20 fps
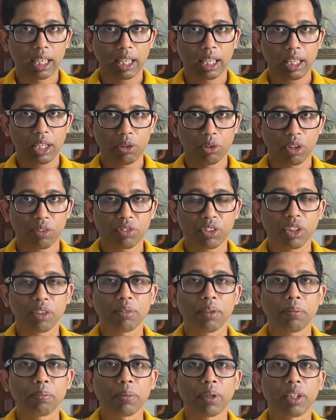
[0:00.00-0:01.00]
you have to
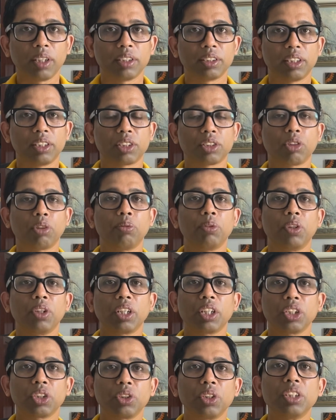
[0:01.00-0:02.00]
remember is this:
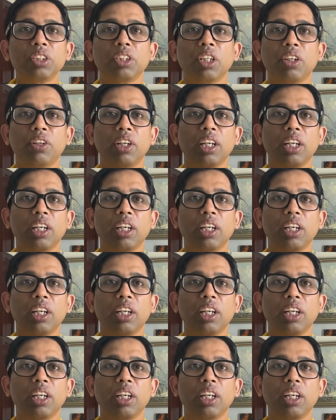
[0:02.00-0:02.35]
communication is